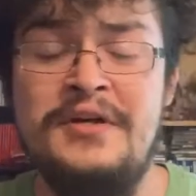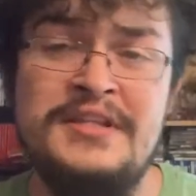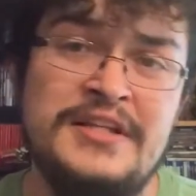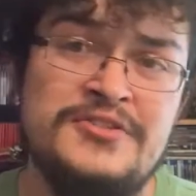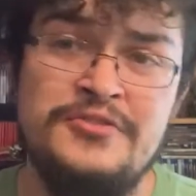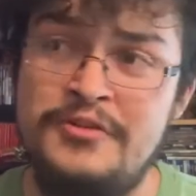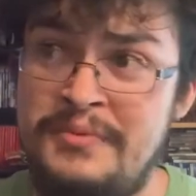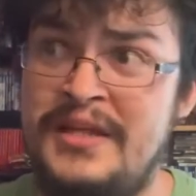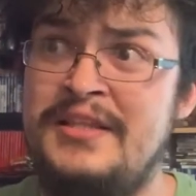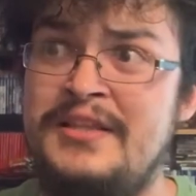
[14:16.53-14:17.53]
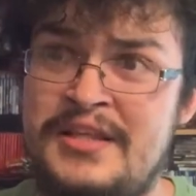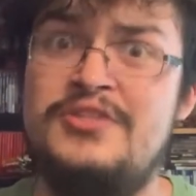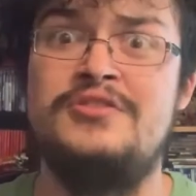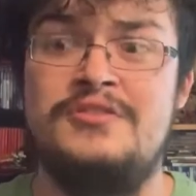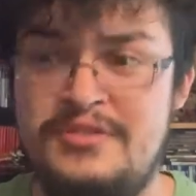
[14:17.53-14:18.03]
I think that's cool, but I think the
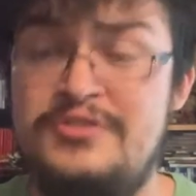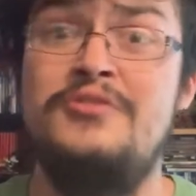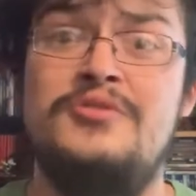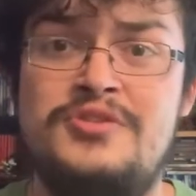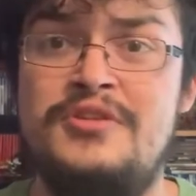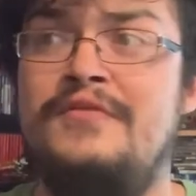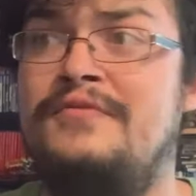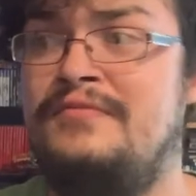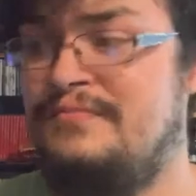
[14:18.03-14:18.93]
studio should have